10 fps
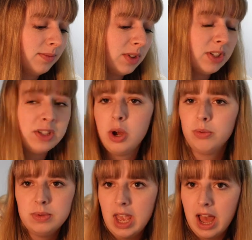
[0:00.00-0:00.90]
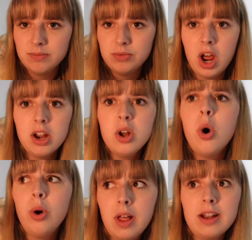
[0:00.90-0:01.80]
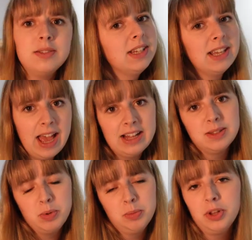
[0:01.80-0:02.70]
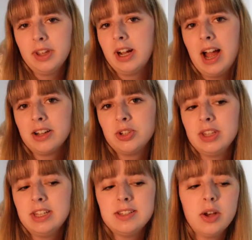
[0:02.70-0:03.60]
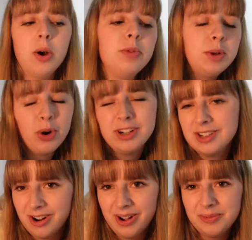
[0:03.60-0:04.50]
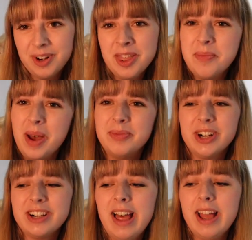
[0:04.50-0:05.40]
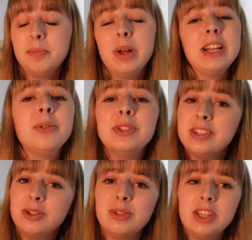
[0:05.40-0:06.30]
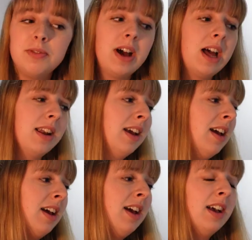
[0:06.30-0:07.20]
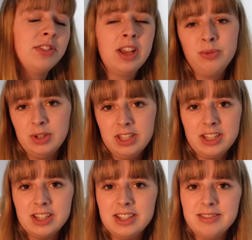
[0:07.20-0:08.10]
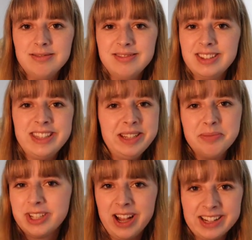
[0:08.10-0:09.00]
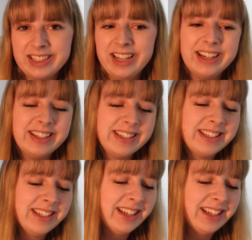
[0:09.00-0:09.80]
So yeah, not a whole lot of St. Cat's people there actually. So hopefully more show up for the Pembroke leg. But it was still really fun. They had really good themed cocktails.